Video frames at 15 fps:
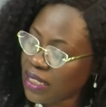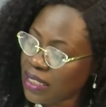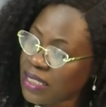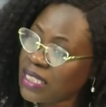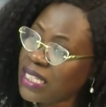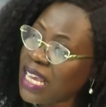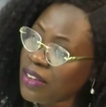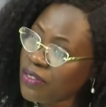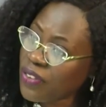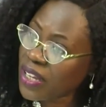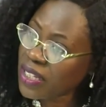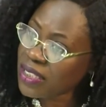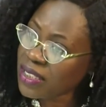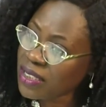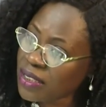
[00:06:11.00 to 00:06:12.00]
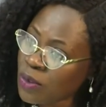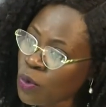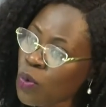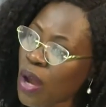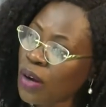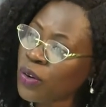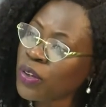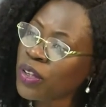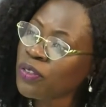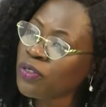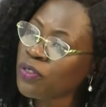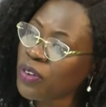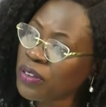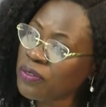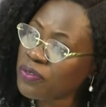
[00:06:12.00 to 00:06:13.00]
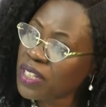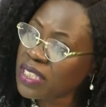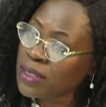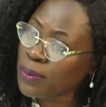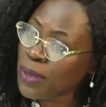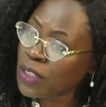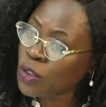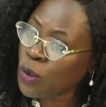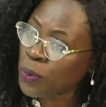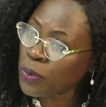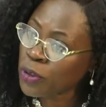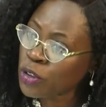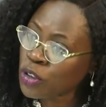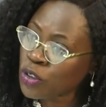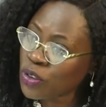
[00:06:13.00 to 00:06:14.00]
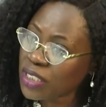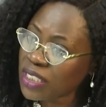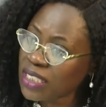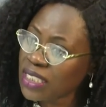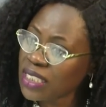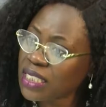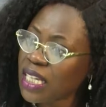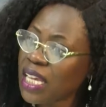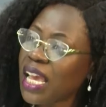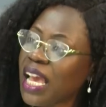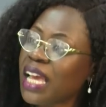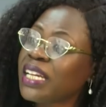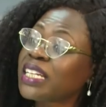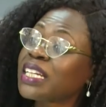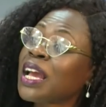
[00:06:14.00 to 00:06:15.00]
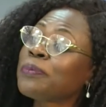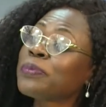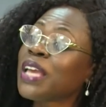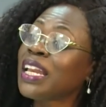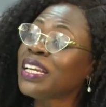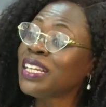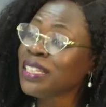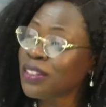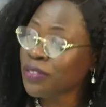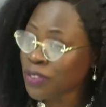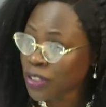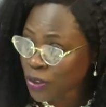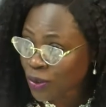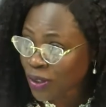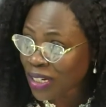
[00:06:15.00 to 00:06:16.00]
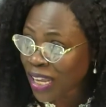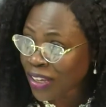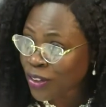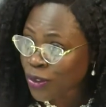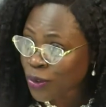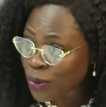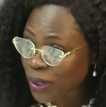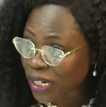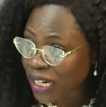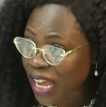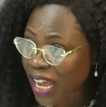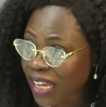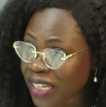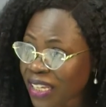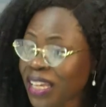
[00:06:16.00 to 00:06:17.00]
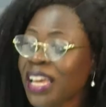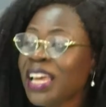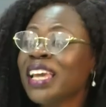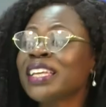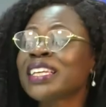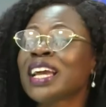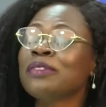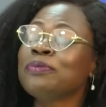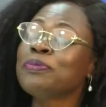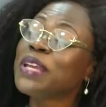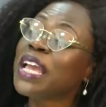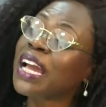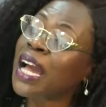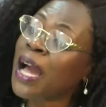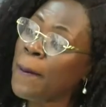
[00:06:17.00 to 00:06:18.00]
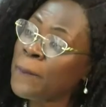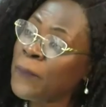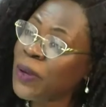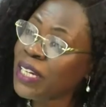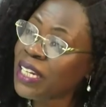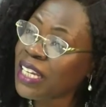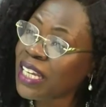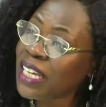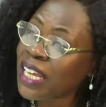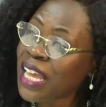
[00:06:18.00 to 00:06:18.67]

savers who are looking for investment opportunities, and it can be an individual like you and I, it can be a company,